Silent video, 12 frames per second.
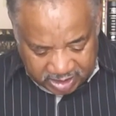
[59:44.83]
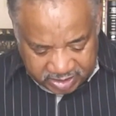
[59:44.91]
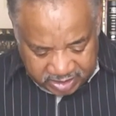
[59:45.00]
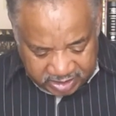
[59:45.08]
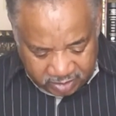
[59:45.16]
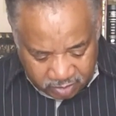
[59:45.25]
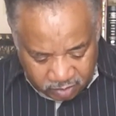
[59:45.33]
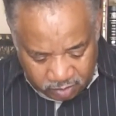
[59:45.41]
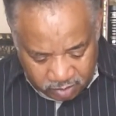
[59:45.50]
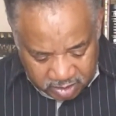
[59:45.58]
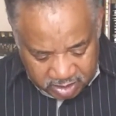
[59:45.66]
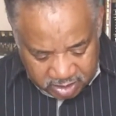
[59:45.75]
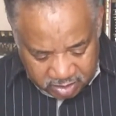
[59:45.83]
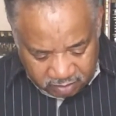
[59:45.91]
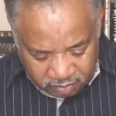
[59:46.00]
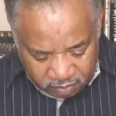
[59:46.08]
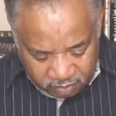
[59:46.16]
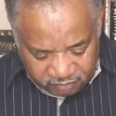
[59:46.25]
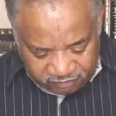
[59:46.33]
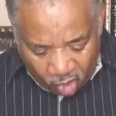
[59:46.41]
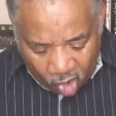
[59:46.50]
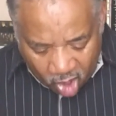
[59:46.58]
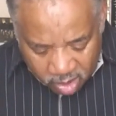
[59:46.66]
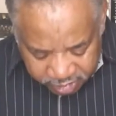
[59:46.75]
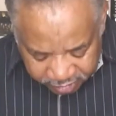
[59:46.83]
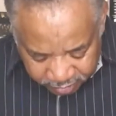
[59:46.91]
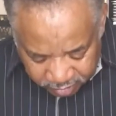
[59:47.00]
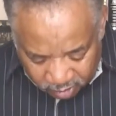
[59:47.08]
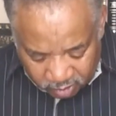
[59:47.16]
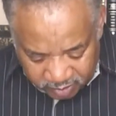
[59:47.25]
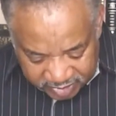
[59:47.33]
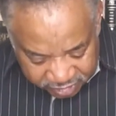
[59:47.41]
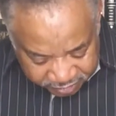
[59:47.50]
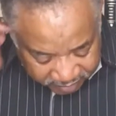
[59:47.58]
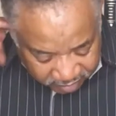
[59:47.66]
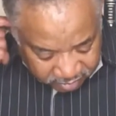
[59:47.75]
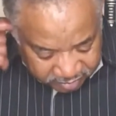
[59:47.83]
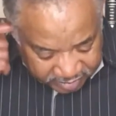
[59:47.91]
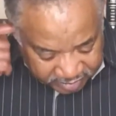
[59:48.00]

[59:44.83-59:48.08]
and he who formed you, O Israel.